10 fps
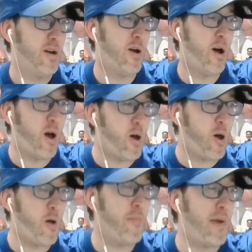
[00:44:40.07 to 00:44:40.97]

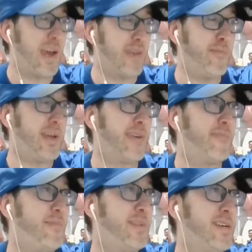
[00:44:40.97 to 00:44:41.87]
Oh, baby.
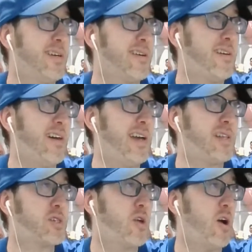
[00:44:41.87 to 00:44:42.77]
Let's
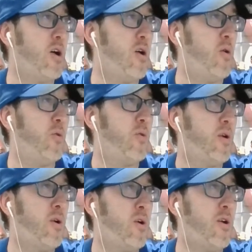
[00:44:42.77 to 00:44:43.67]
go.
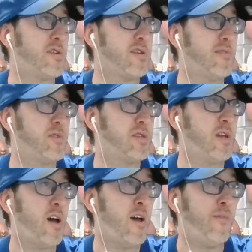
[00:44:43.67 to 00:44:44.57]
Awesome
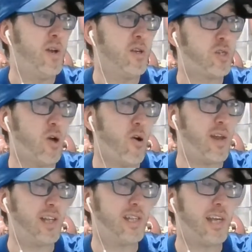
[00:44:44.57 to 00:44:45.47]
stuff.
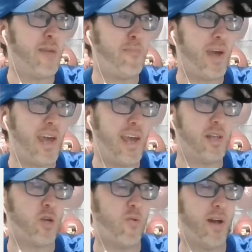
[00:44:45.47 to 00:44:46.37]
Starting deep in
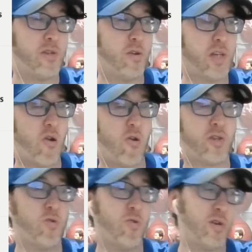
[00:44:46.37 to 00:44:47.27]
Toronto
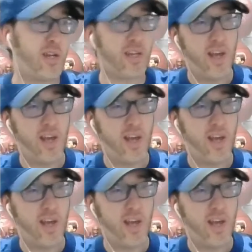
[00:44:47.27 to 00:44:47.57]
territory.